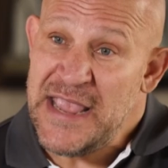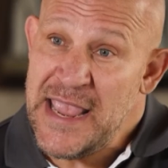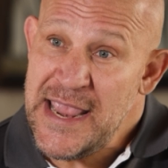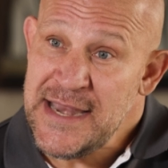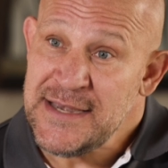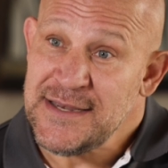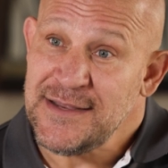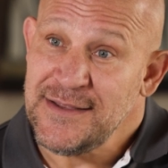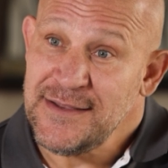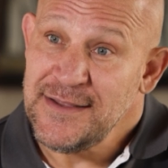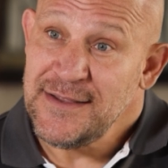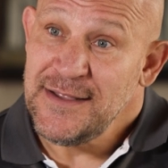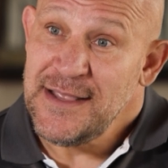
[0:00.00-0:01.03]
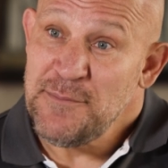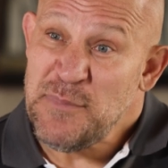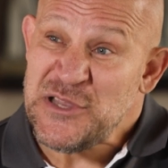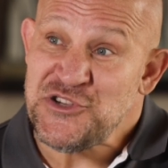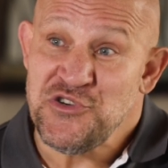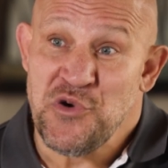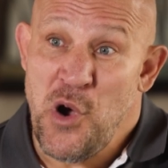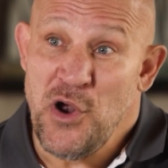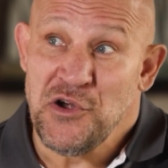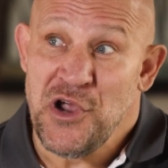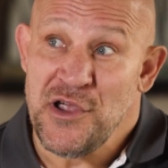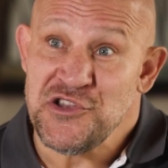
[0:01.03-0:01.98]
hand, but you
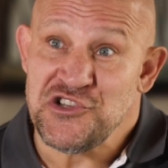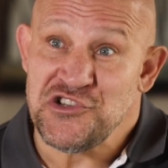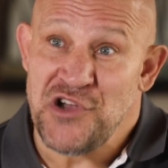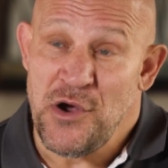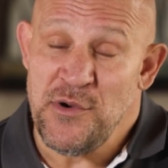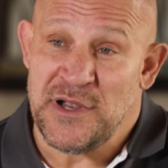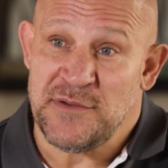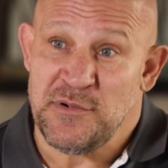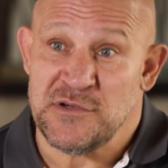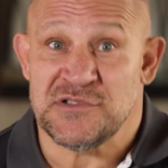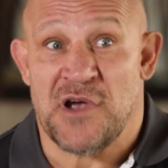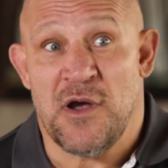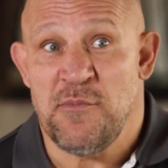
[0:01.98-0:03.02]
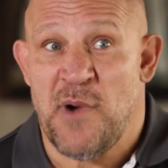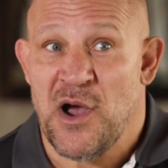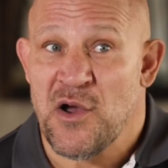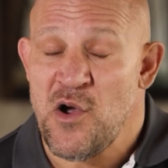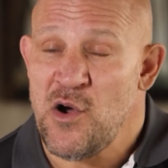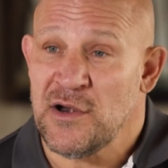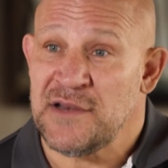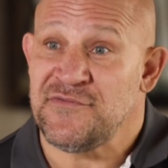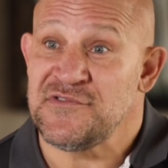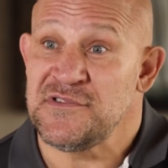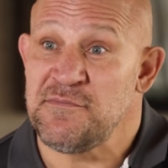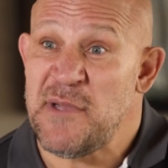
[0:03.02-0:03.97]
can't go and show it, because, oh my God,
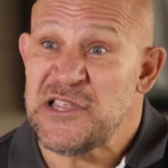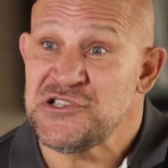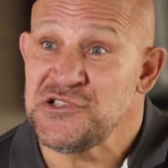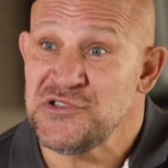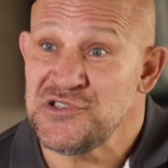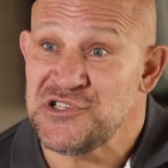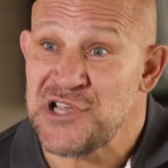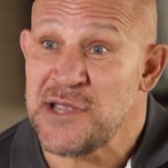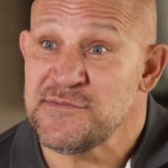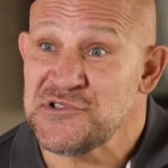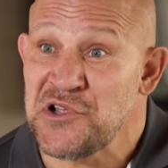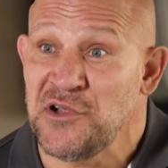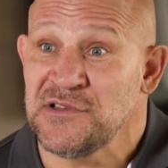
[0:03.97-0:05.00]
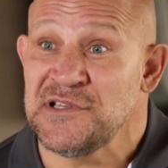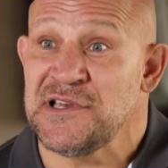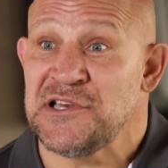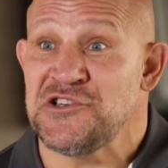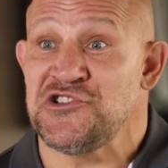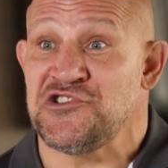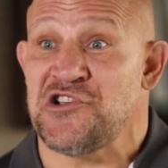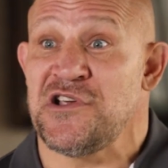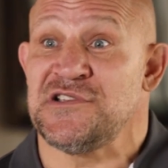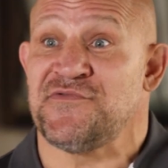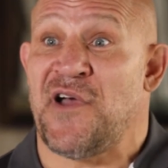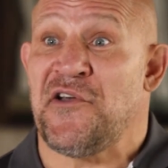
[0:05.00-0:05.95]
imagine James Dalton that you show
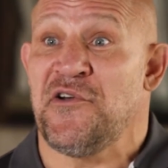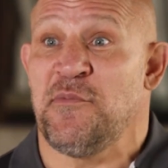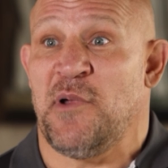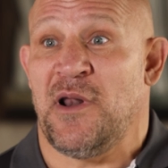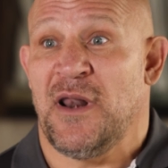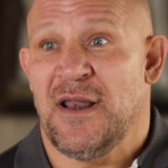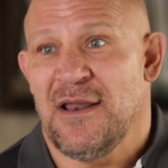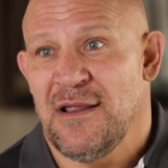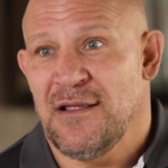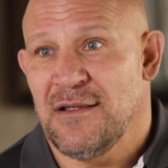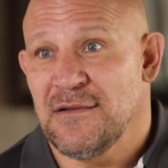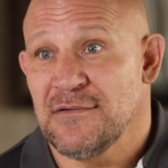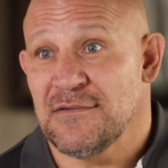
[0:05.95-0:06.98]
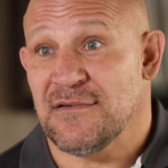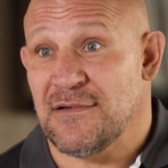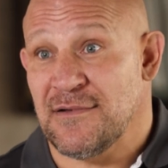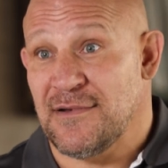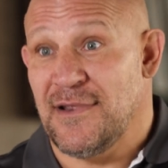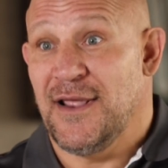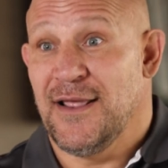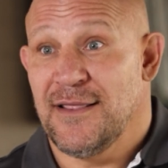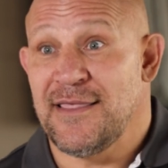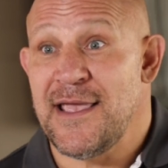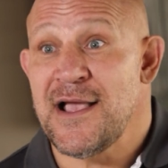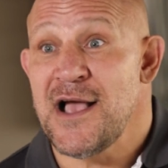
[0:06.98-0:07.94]
he's vulnerable.
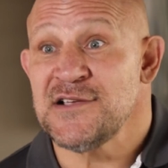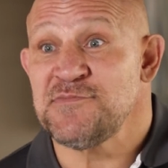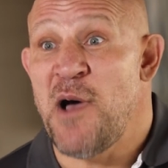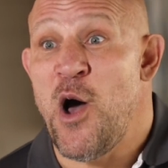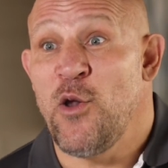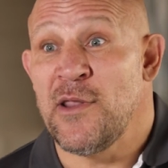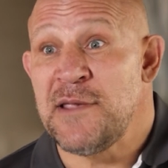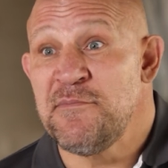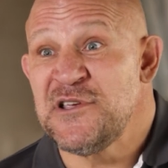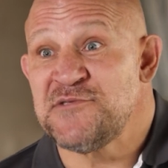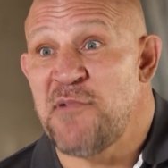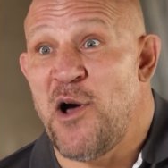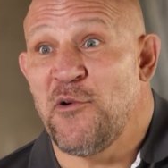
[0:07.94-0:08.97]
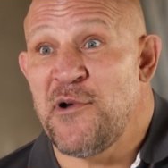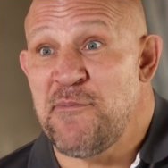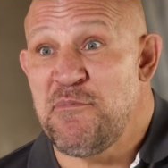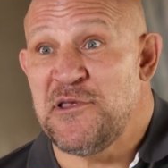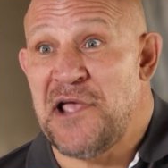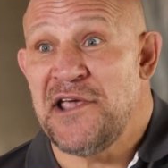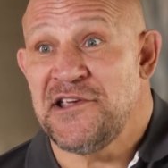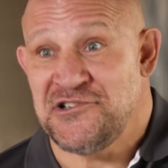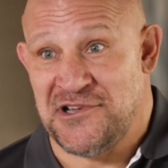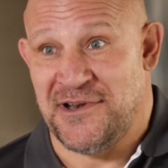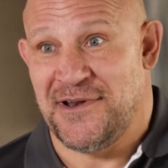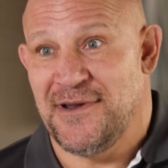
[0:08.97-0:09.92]
There goes my whole image, my whole
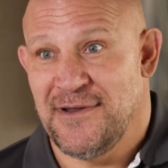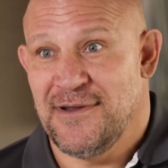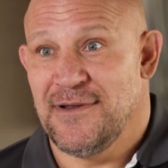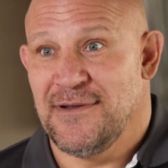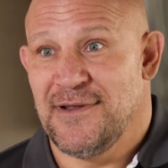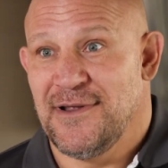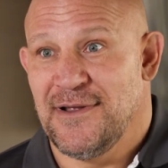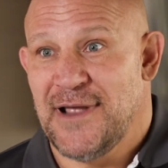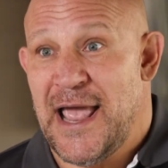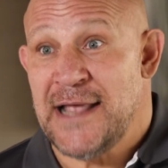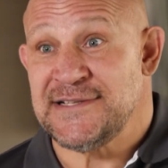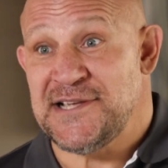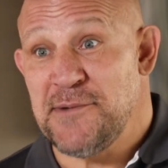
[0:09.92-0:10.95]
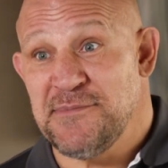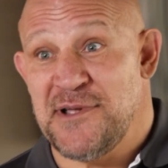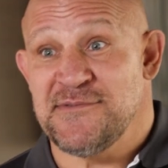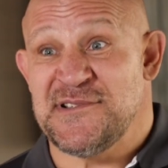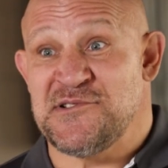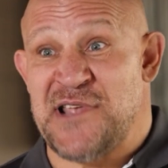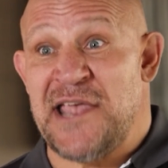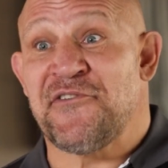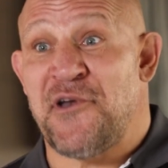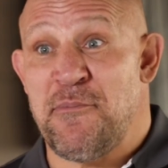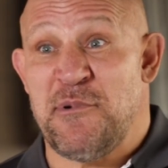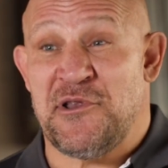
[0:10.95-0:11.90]
reputation. And sometimes it's
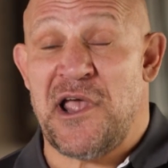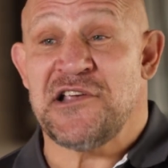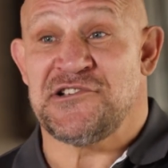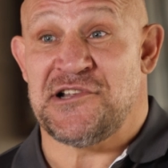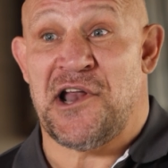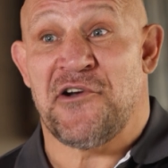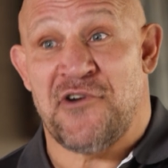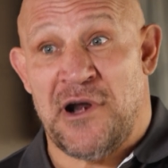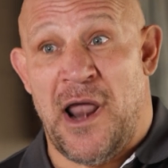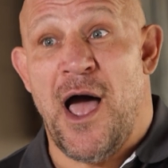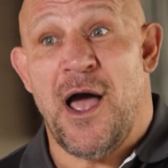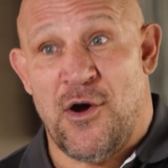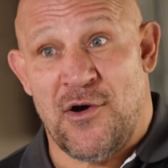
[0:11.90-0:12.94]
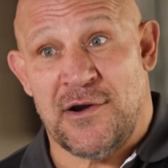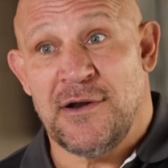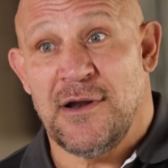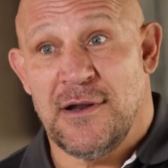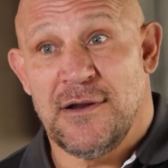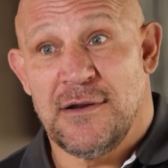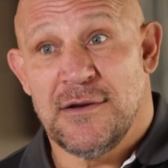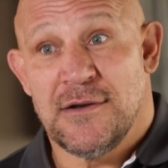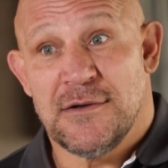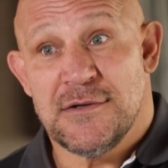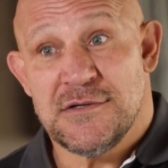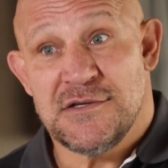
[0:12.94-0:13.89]
that reputation I rely on
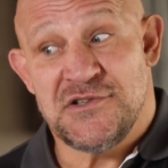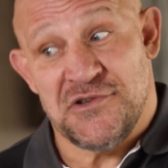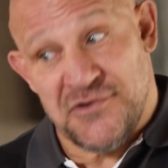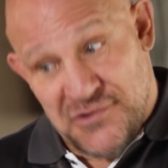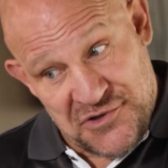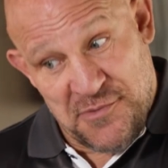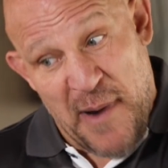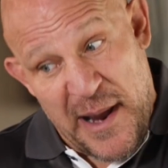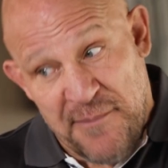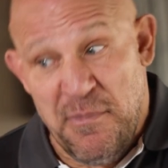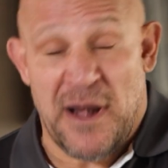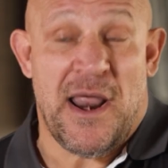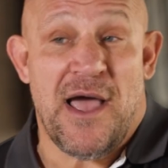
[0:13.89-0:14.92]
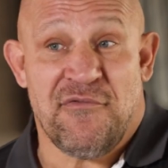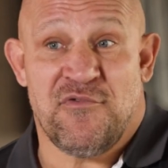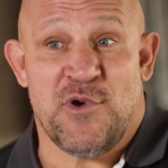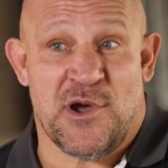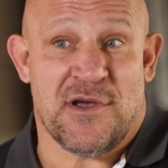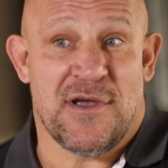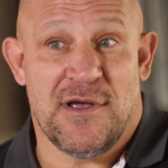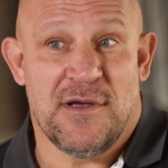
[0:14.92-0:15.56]
to make my life work.